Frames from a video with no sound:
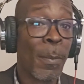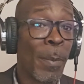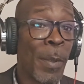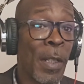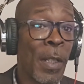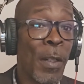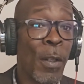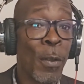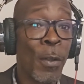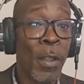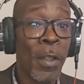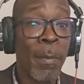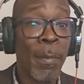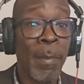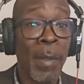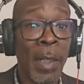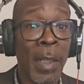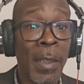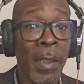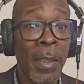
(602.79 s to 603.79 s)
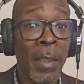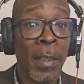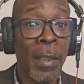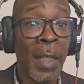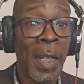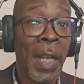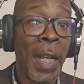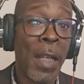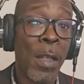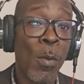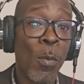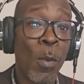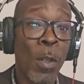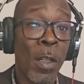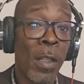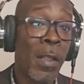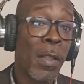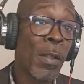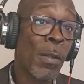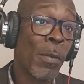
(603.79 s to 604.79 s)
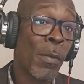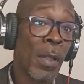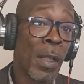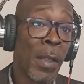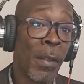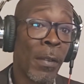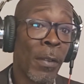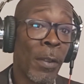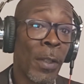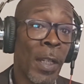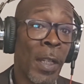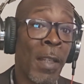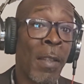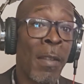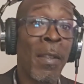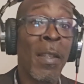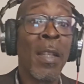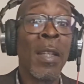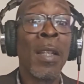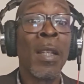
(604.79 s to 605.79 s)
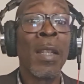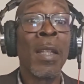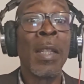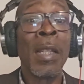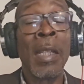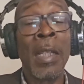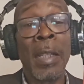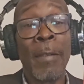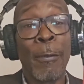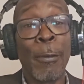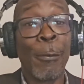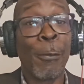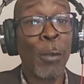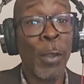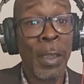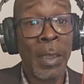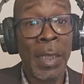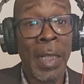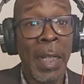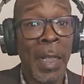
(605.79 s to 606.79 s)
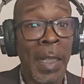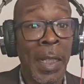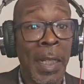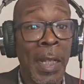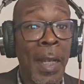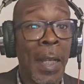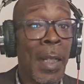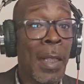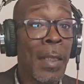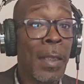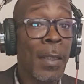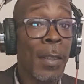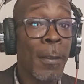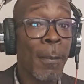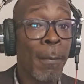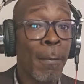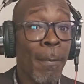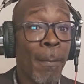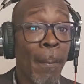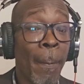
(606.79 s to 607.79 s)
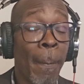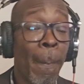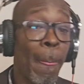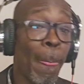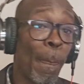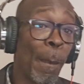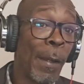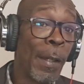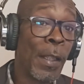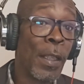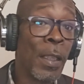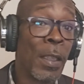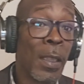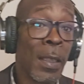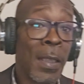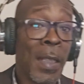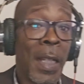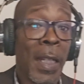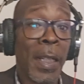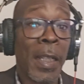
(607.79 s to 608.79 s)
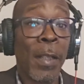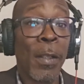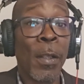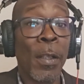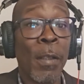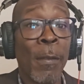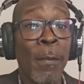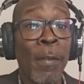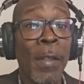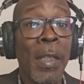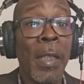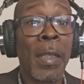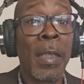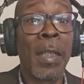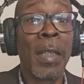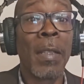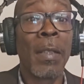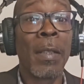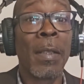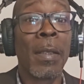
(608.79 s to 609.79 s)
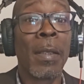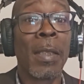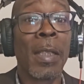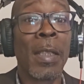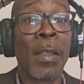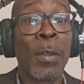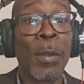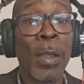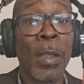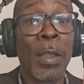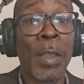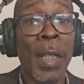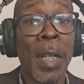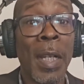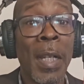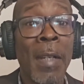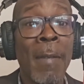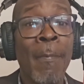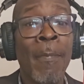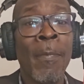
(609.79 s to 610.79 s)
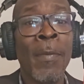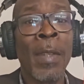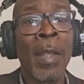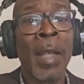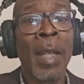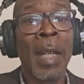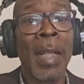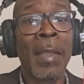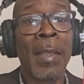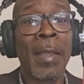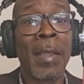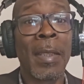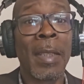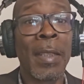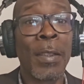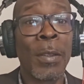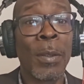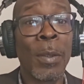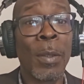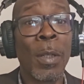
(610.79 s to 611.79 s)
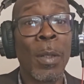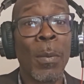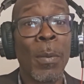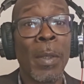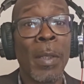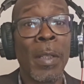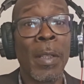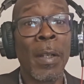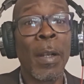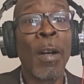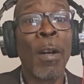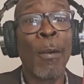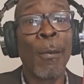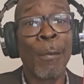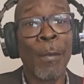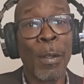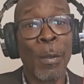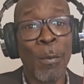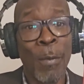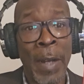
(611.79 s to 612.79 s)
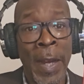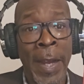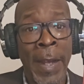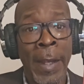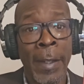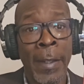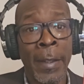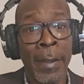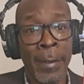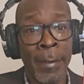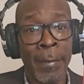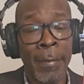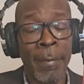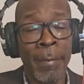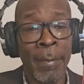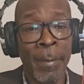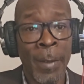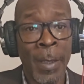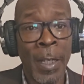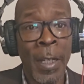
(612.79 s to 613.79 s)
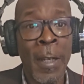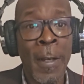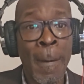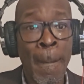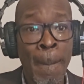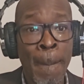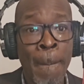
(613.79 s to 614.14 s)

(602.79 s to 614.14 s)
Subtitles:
depending on your budget and how you want to do things. Okay, if you're fresh out of college and you're just not getting on your feet, getting you a job, I suggest you go with the off the rack. Okay,